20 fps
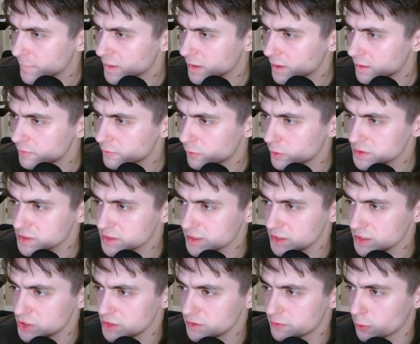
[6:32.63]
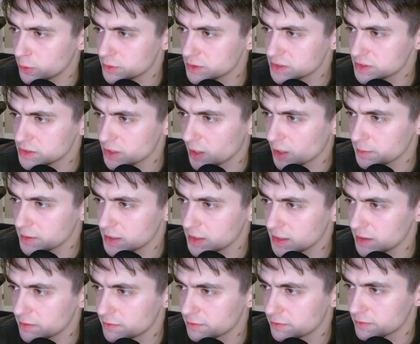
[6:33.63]
forcing king g4 to stop king
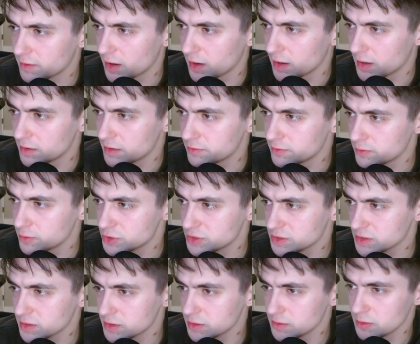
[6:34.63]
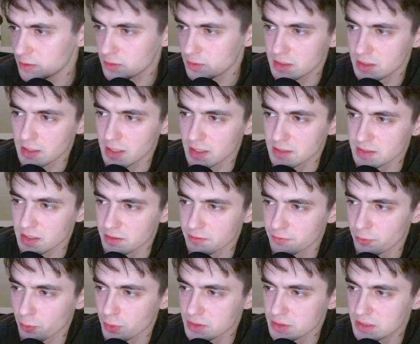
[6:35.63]
f5, which is clearly winning as
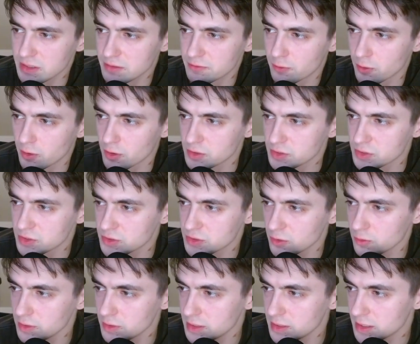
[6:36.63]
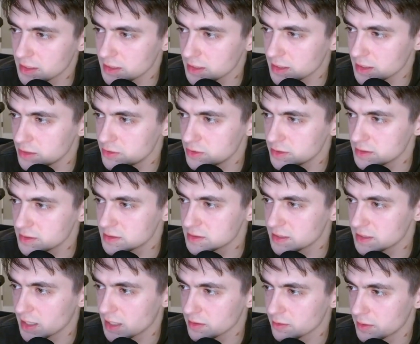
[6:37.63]
f4 and d4 are so weak, and again you can
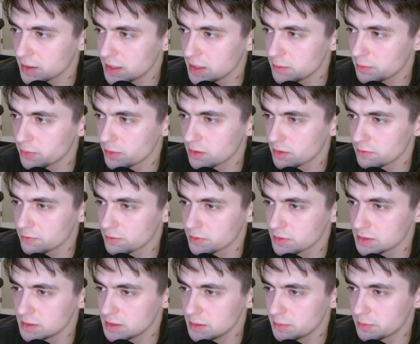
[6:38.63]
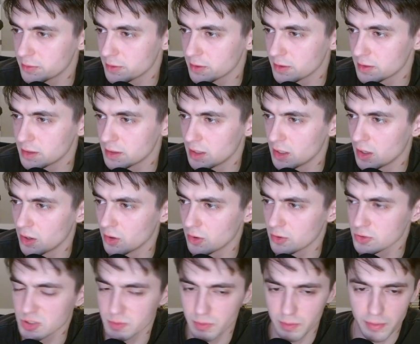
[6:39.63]
sack the a pawn for the d pawn,
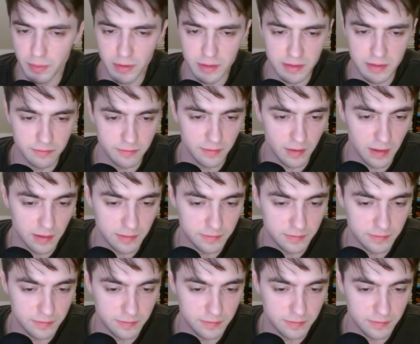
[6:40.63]
also preparing e5.